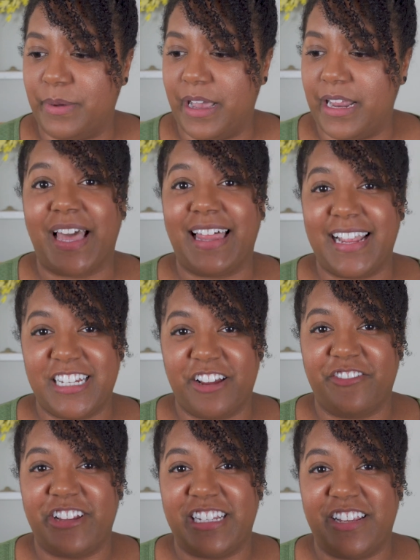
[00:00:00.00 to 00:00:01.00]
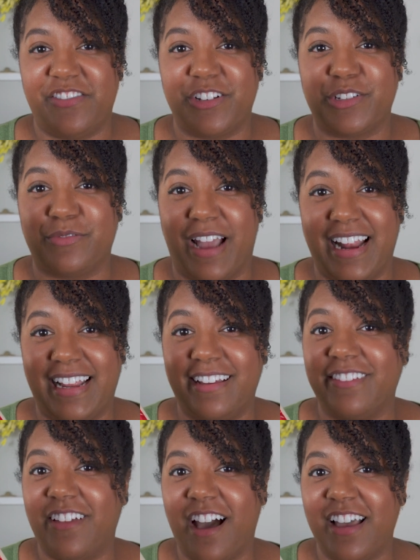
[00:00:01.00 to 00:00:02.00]
but I like Jeffrey Deaver's writing
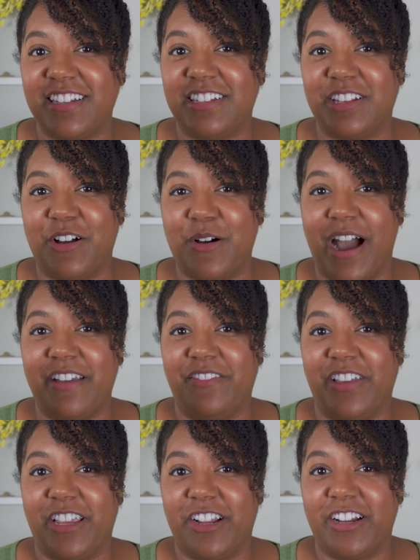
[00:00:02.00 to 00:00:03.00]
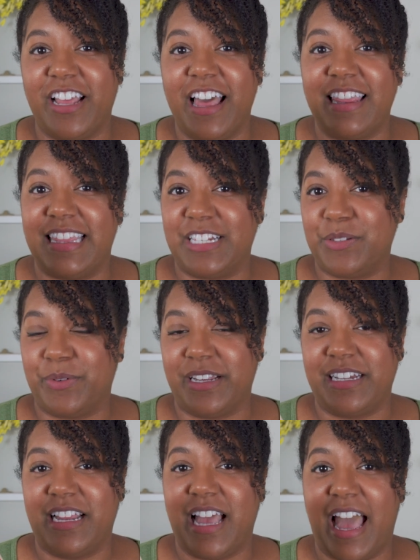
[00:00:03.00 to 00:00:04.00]
a lot, so I figured this
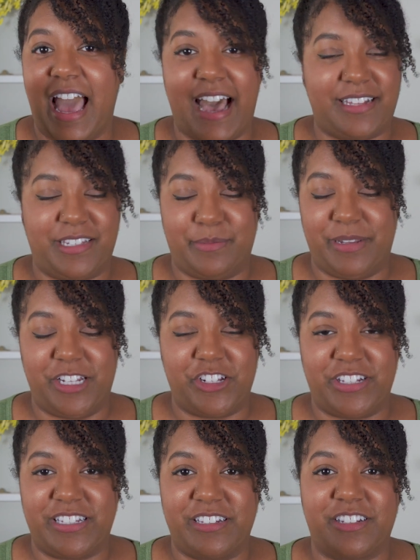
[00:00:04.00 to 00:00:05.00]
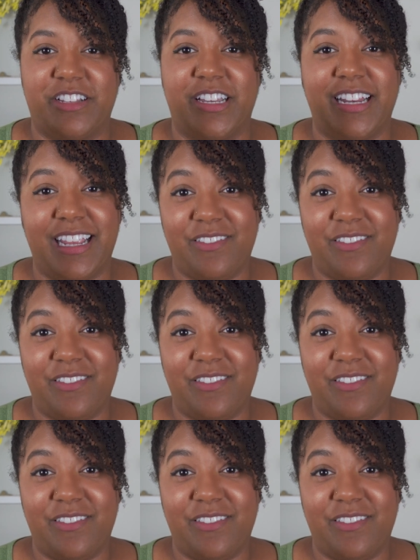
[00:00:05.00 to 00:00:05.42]
one has to be just as good,